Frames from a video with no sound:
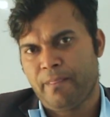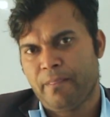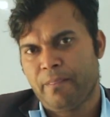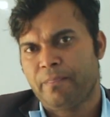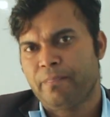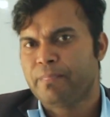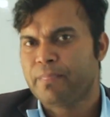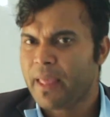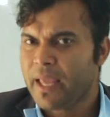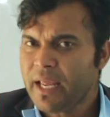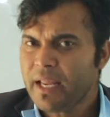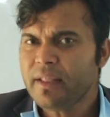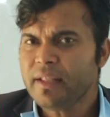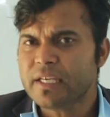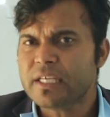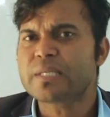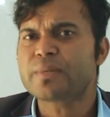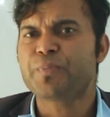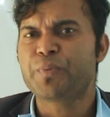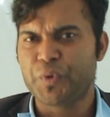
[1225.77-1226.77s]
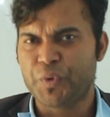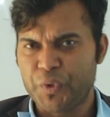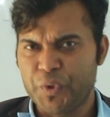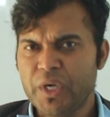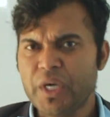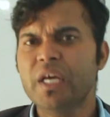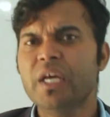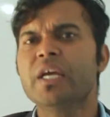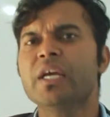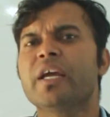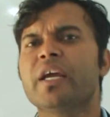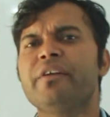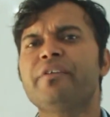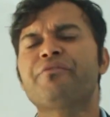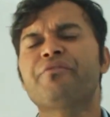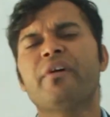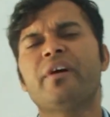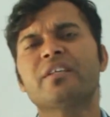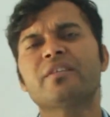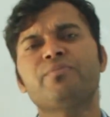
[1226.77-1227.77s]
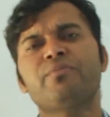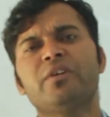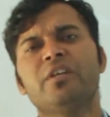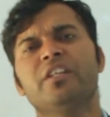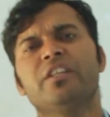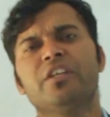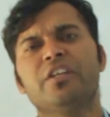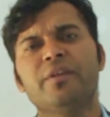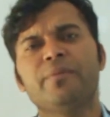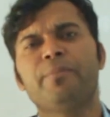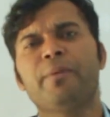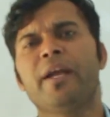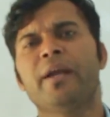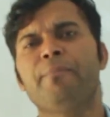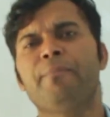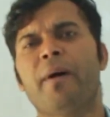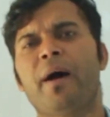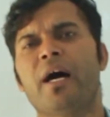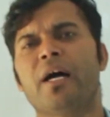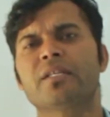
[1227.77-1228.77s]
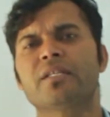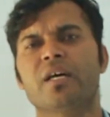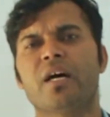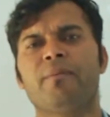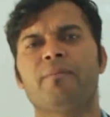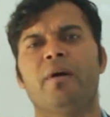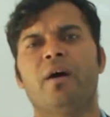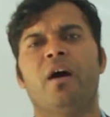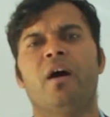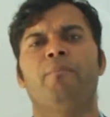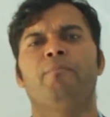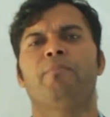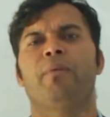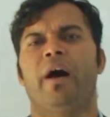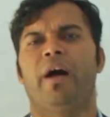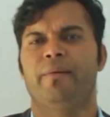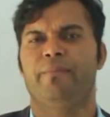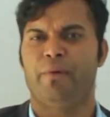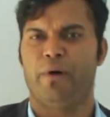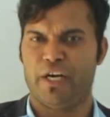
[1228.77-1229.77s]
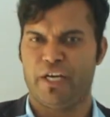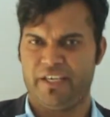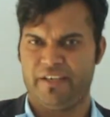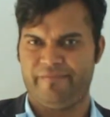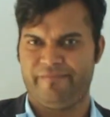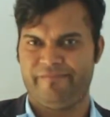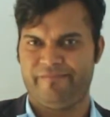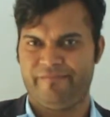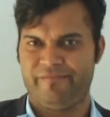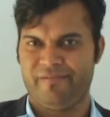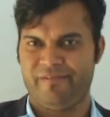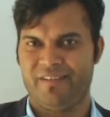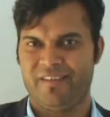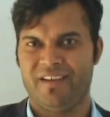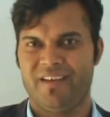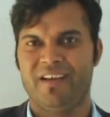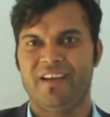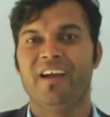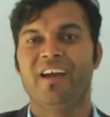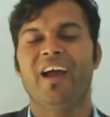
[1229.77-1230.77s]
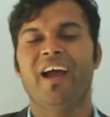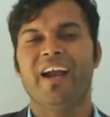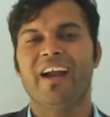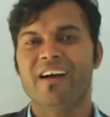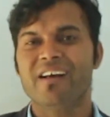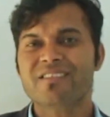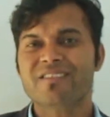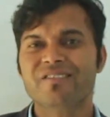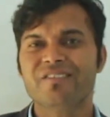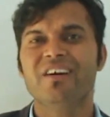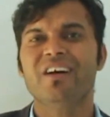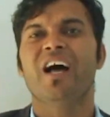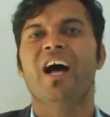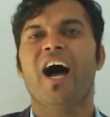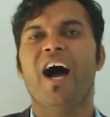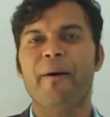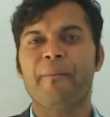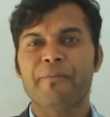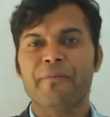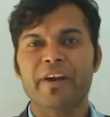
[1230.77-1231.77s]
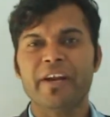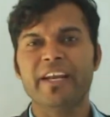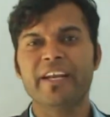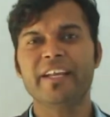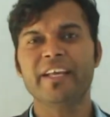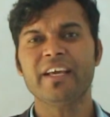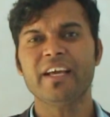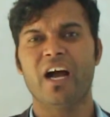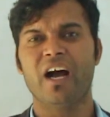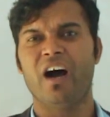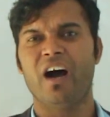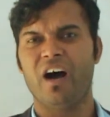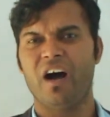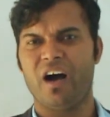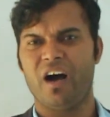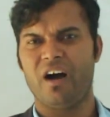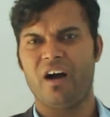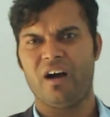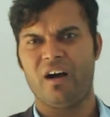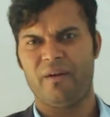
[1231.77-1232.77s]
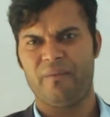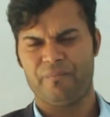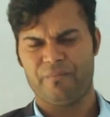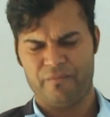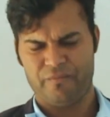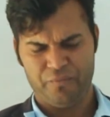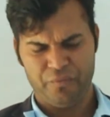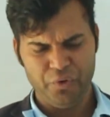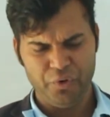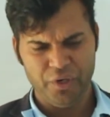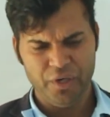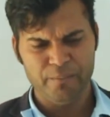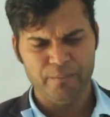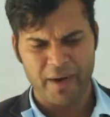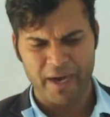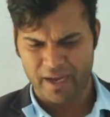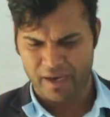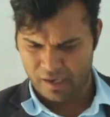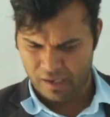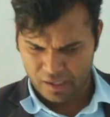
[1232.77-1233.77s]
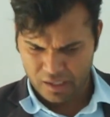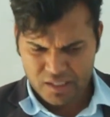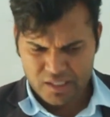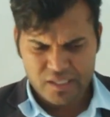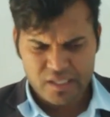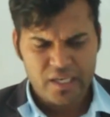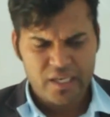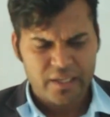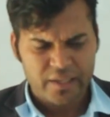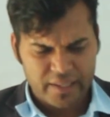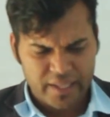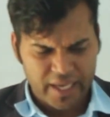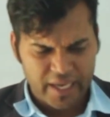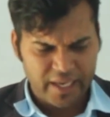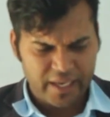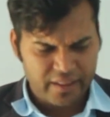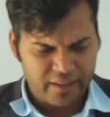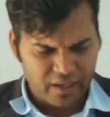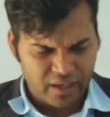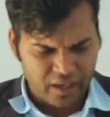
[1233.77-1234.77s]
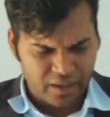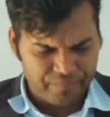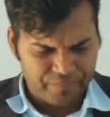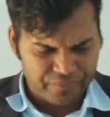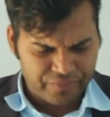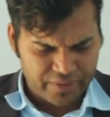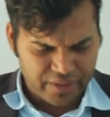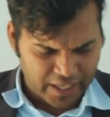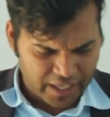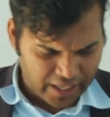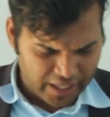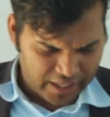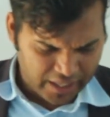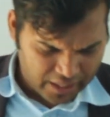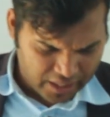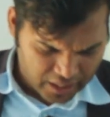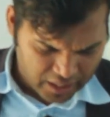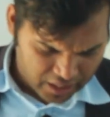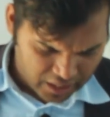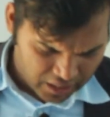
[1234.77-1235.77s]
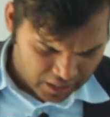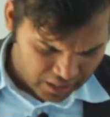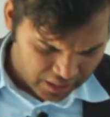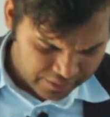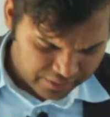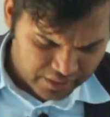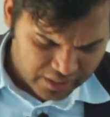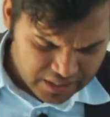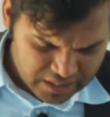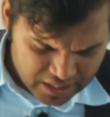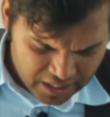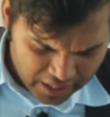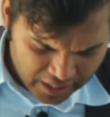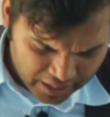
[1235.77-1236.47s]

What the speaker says: Then this food can transfer in the different parts of our plant body. And also after eating food by us, then this